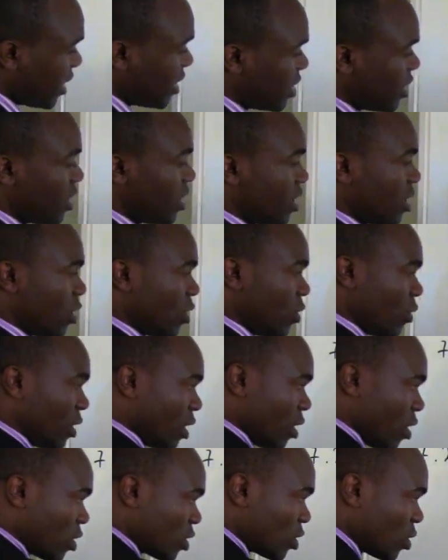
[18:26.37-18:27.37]
then
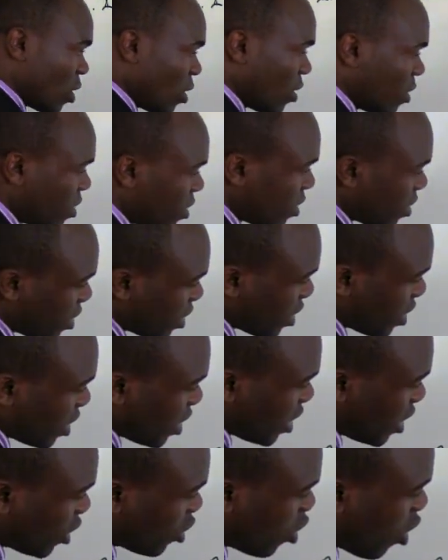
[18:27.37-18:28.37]
we also
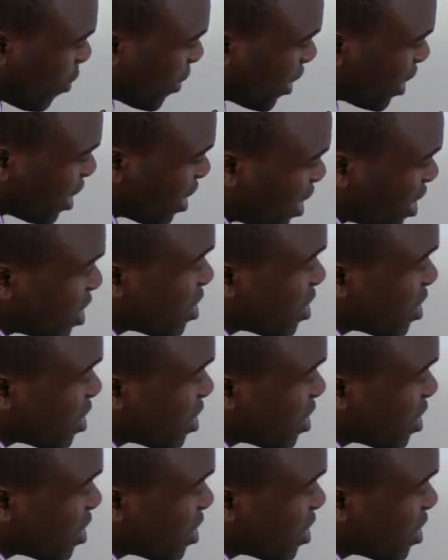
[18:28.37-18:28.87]
incorporate